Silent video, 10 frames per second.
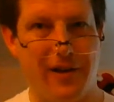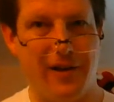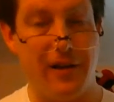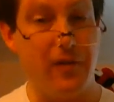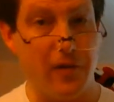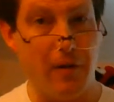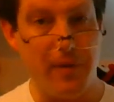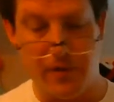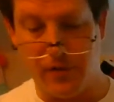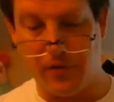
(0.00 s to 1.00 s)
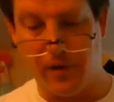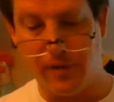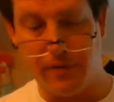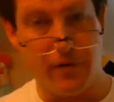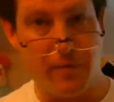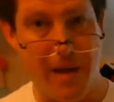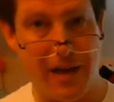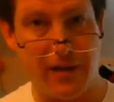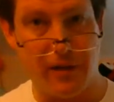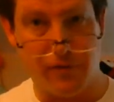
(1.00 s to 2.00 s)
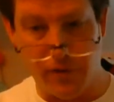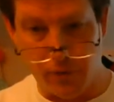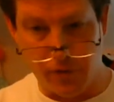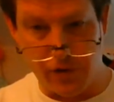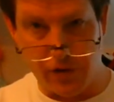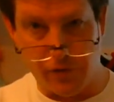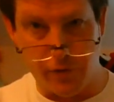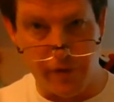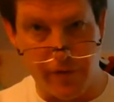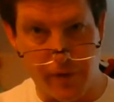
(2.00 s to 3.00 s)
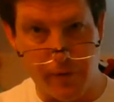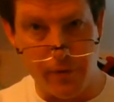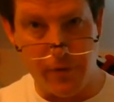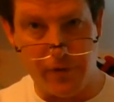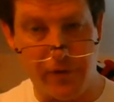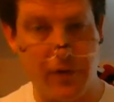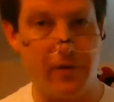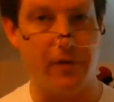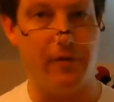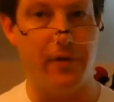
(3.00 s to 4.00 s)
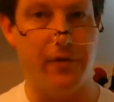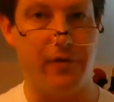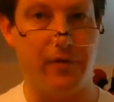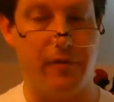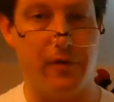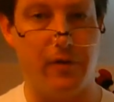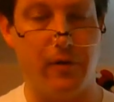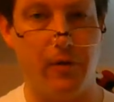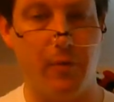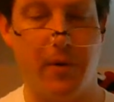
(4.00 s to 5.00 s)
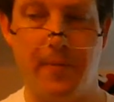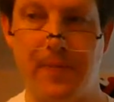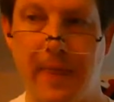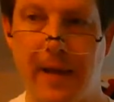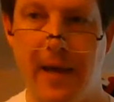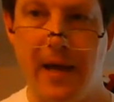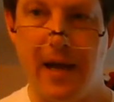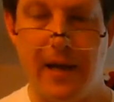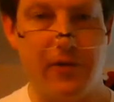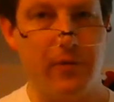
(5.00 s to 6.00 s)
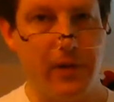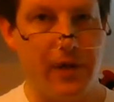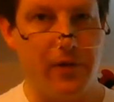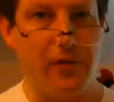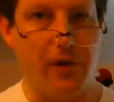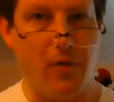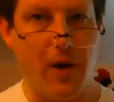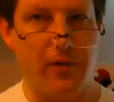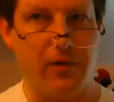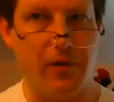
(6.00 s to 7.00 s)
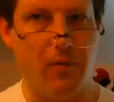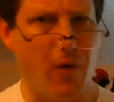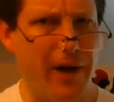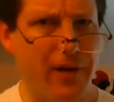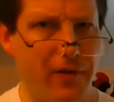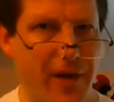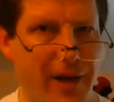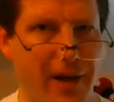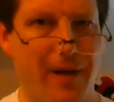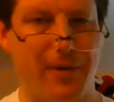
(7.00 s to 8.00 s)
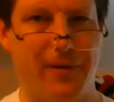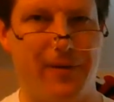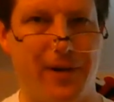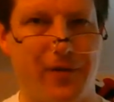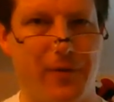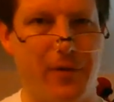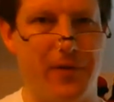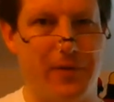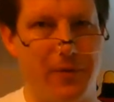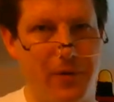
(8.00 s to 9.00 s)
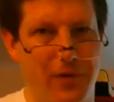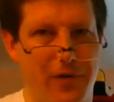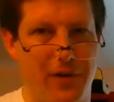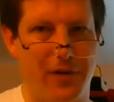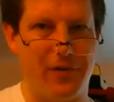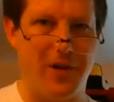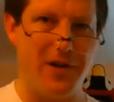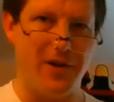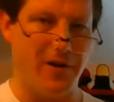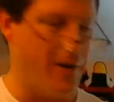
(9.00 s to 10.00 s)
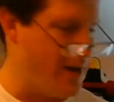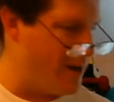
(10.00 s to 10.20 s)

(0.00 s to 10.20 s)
It ends up that there's a magnetic field which gets driven through the center of this loop. And that's a really interesting question. Why does that happen, right? So what you're starting to see here